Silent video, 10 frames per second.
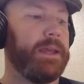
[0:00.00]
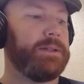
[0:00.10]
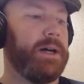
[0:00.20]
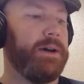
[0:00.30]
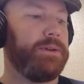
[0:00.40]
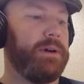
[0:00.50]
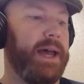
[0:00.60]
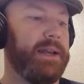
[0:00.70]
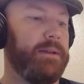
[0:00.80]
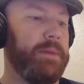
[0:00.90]
to other
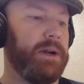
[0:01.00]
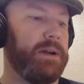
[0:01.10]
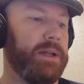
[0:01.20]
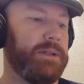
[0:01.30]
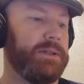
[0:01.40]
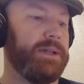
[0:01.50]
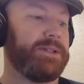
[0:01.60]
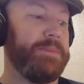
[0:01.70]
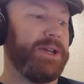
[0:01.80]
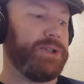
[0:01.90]
Latin Americans
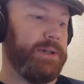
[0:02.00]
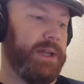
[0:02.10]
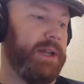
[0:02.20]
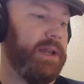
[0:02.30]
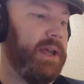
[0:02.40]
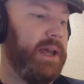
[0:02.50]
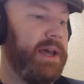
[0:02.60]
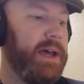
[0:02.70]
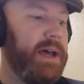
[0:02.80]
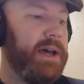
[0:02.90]
especially.
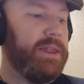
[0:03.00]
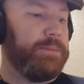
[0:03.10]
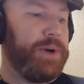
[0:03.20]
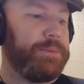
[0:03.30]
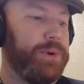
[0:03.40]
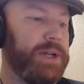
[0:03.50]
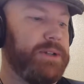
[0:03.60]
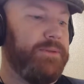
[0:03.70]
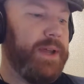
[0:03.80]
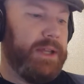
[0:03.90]
The
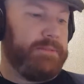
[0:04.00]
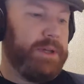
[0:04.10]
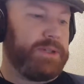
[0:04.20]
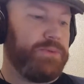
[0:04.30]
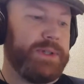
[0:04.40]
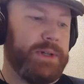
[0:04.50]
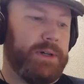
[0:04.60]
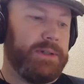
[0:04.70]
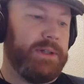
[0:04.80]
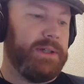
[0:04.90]
preparation phase must
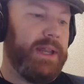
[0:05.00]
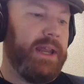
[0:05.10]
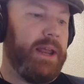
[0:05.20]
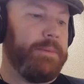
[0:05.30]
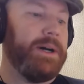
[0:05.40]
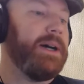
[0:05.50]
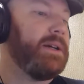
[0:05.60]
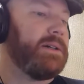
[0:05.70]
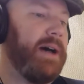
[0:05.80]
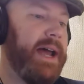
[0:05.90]
result in a
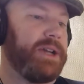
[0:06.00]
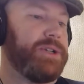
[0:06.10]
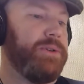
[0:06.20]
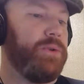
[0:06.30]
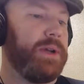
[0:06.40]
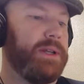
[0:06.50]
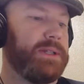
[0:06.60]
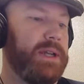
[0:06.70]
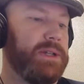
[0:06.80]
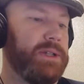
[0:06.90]
political action
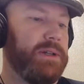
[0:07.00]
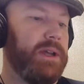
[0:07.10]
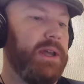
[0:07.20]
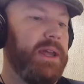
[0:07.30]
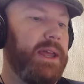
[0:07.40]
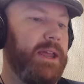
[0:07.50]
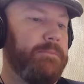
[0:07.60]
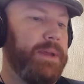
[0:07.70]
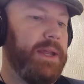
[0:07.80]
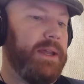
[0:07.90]
organization in
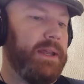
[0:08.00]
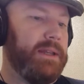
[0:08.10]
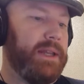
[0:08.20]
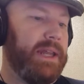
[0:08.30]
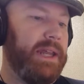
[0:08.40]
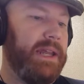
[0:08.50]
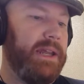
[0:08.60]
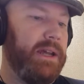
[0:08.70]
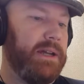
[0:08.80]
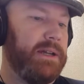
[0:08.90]
being in
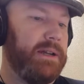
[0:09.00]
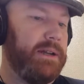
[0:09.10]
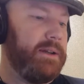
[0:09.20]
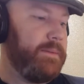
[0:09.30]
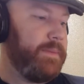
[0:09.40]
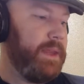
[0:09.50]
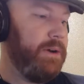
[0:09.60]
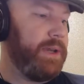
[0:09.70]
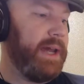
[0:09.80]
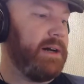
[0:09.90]
key
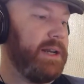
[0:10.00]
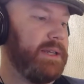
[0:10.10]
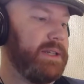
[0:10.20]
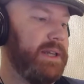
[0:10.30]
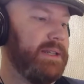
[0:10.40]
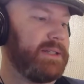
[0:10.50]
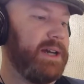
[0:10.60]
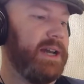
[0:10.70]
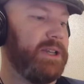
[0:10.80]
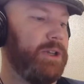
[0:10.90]
localities
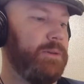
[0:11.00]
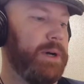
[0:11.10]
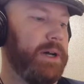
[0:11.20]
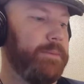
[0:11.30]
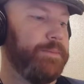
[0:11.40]
inside Cuba,